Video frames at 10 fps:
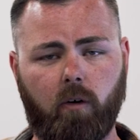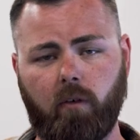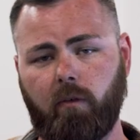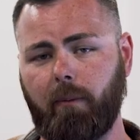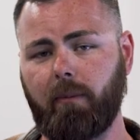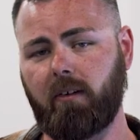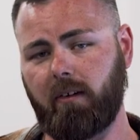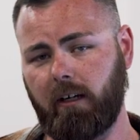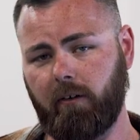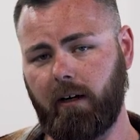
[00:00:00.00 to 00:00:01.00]
over from the
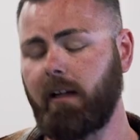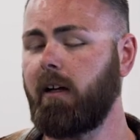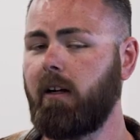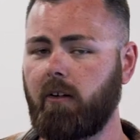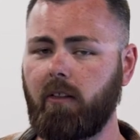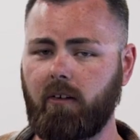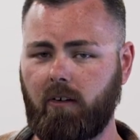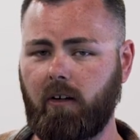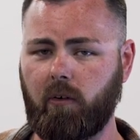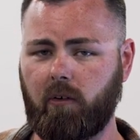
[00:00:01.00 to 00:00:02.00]
Stingray to the
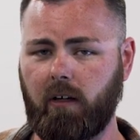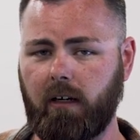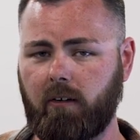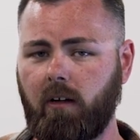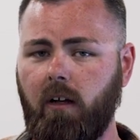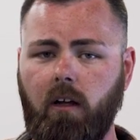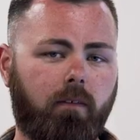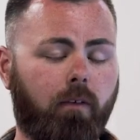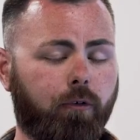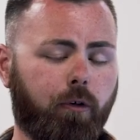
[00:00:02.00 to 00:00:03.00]
Z06.
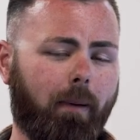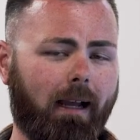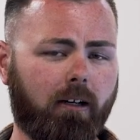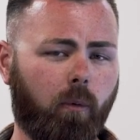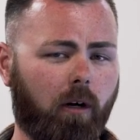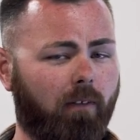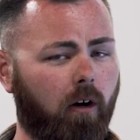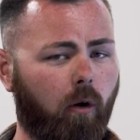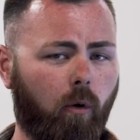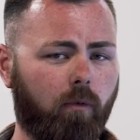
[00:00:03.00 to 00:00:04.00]
Filter back to one of
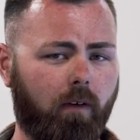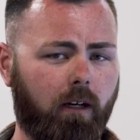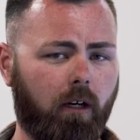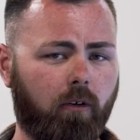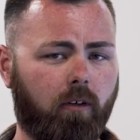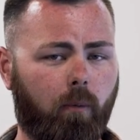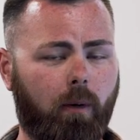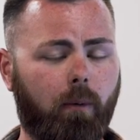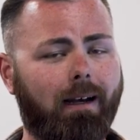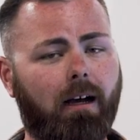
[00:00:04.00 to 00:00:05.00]
our old videos that
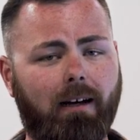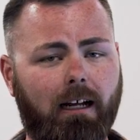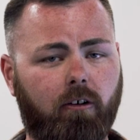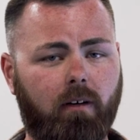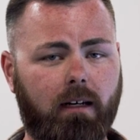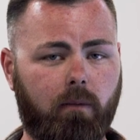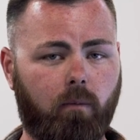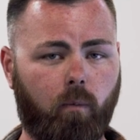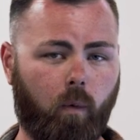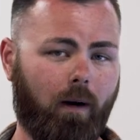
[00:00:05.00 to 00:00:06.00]
we went out and actually
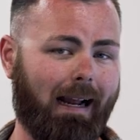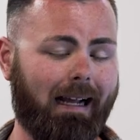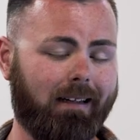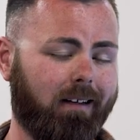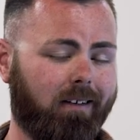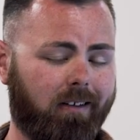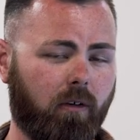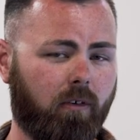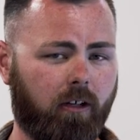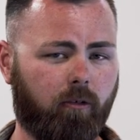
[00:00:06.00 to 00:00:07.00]
were at a
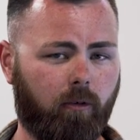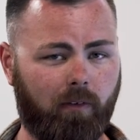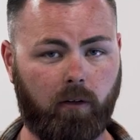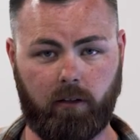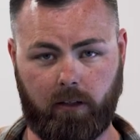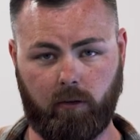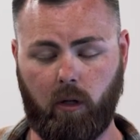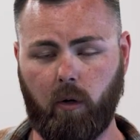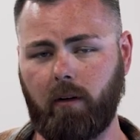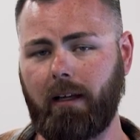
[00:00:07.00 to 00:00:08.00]
Z06 reveal here
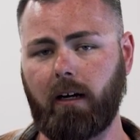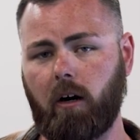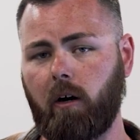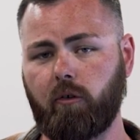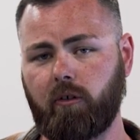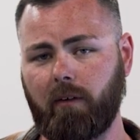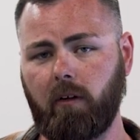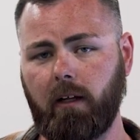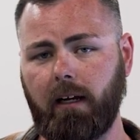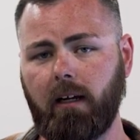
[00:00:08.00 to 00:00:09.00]
locally at Carl
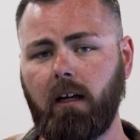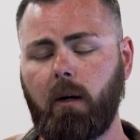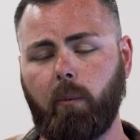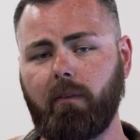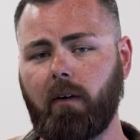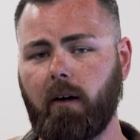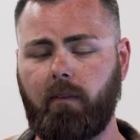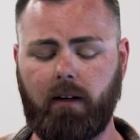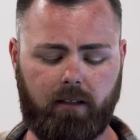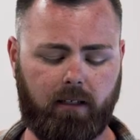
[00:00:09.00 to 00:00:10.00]
Chevrolet. We
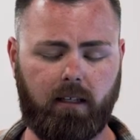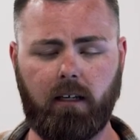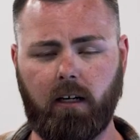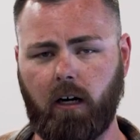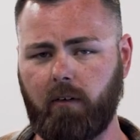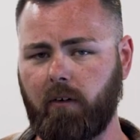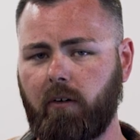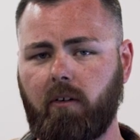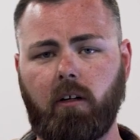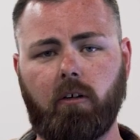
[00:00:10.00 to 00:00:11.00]
verified the key
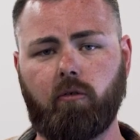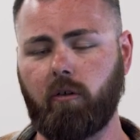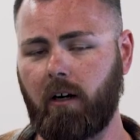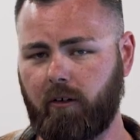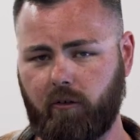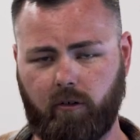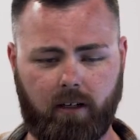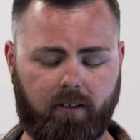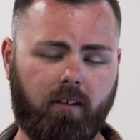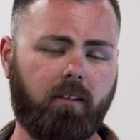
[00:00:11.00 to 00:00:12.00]
covers, the trunk
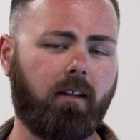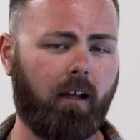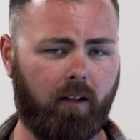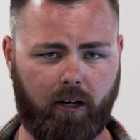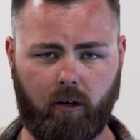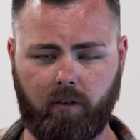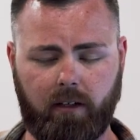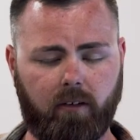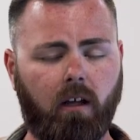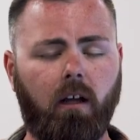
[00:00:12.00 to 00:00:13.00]
struts, the taillight
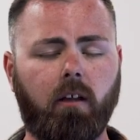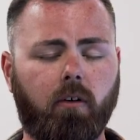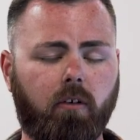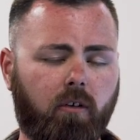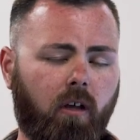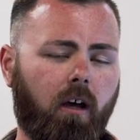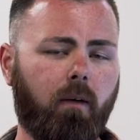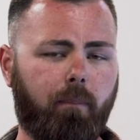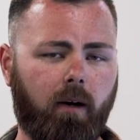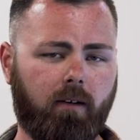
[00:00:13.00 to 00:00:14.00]
overlays. There's a ton
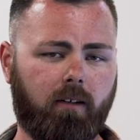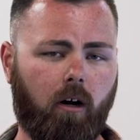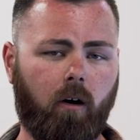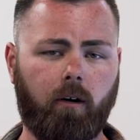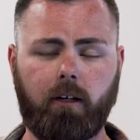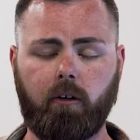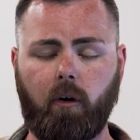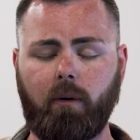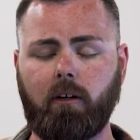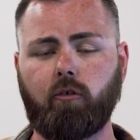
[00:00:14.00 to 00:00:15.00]
of parts that already are
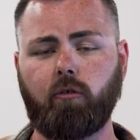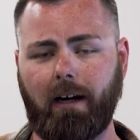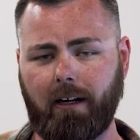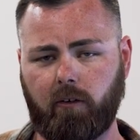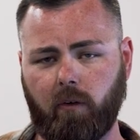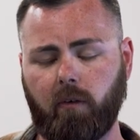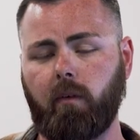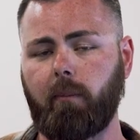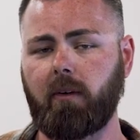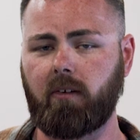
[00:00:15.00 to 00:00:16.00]
going to transfer
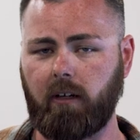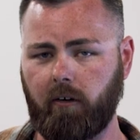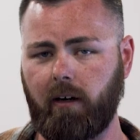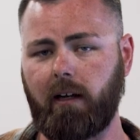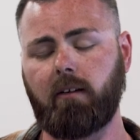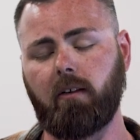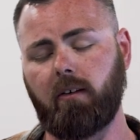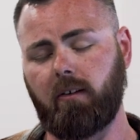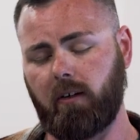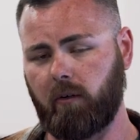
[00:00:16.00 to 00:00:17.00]
from the Stingray to
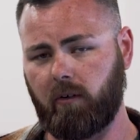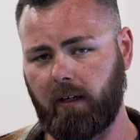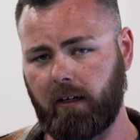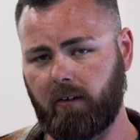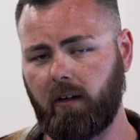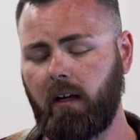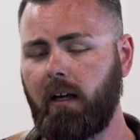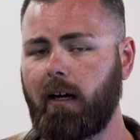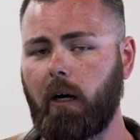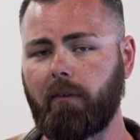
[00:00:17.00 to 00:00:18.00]
the Z06.
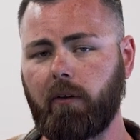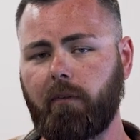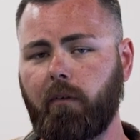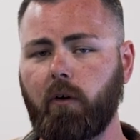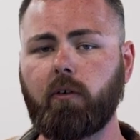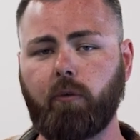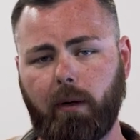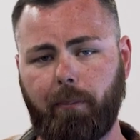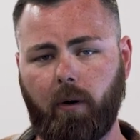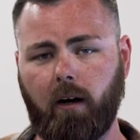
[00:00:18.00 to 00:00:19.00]
However, the first
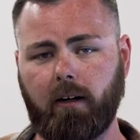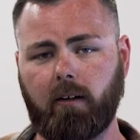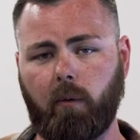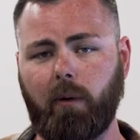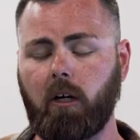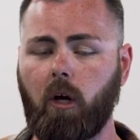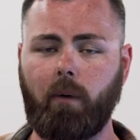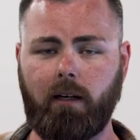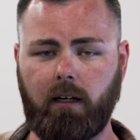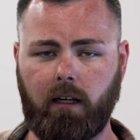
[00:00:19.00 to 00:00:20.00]
three products that we know
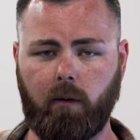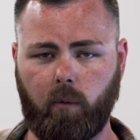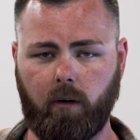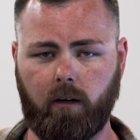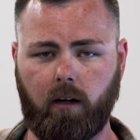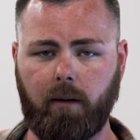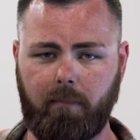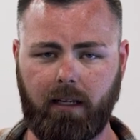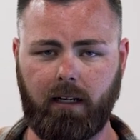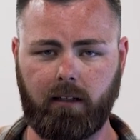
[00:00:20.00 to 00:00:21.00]
we need to get working on
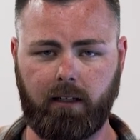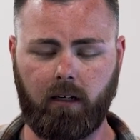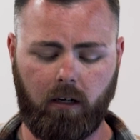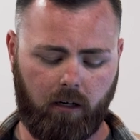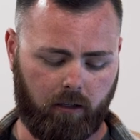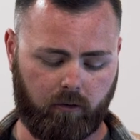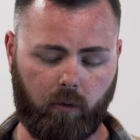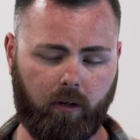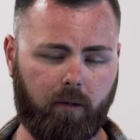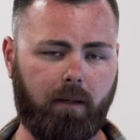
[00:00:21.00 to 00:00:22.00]
immediately is
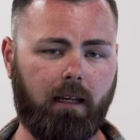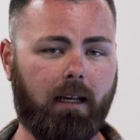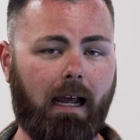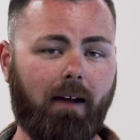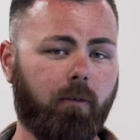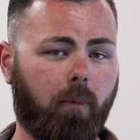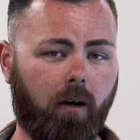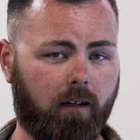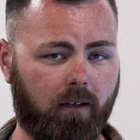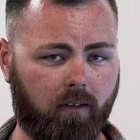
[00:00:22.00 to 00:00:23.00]
going to be an
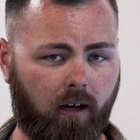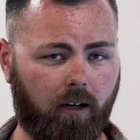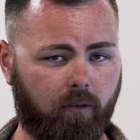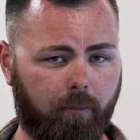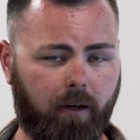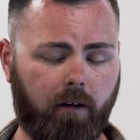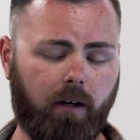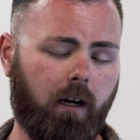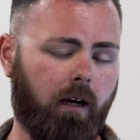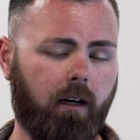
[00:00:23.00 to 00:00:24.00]
aftermarket exhaust from
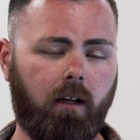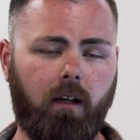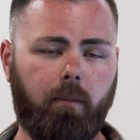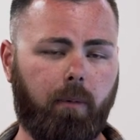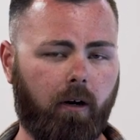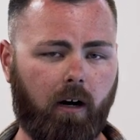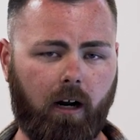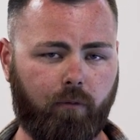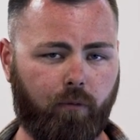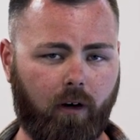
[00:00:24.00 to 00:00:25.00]
Paragon,
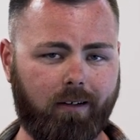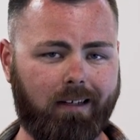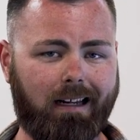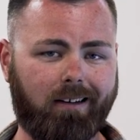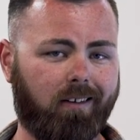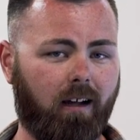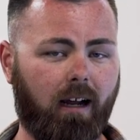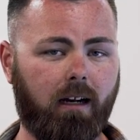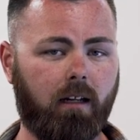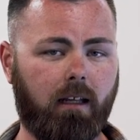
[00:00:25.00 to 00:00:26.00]
Paragon front and
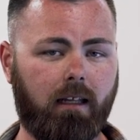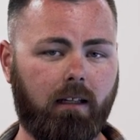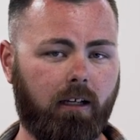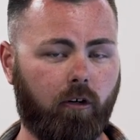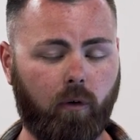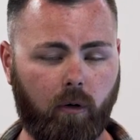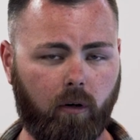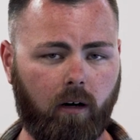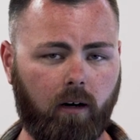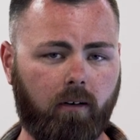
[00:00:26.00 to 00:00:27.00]
side inlet grill
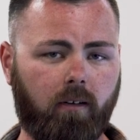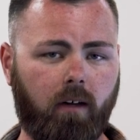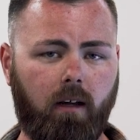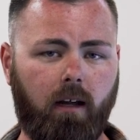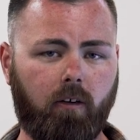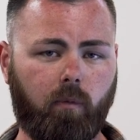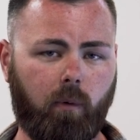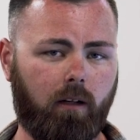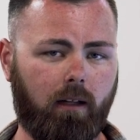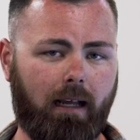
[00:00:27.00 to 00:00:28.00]
guards, as
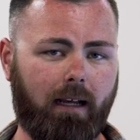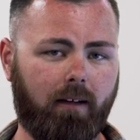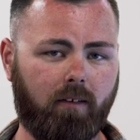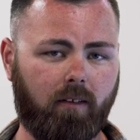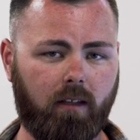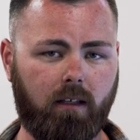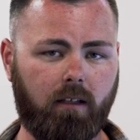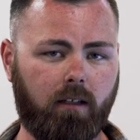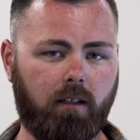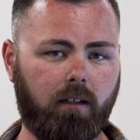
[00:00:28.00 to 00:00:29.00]
well as
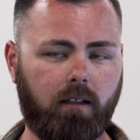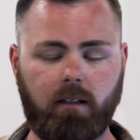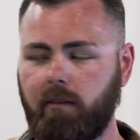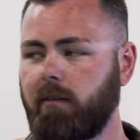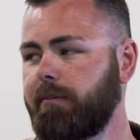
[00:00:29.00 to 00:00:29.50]
the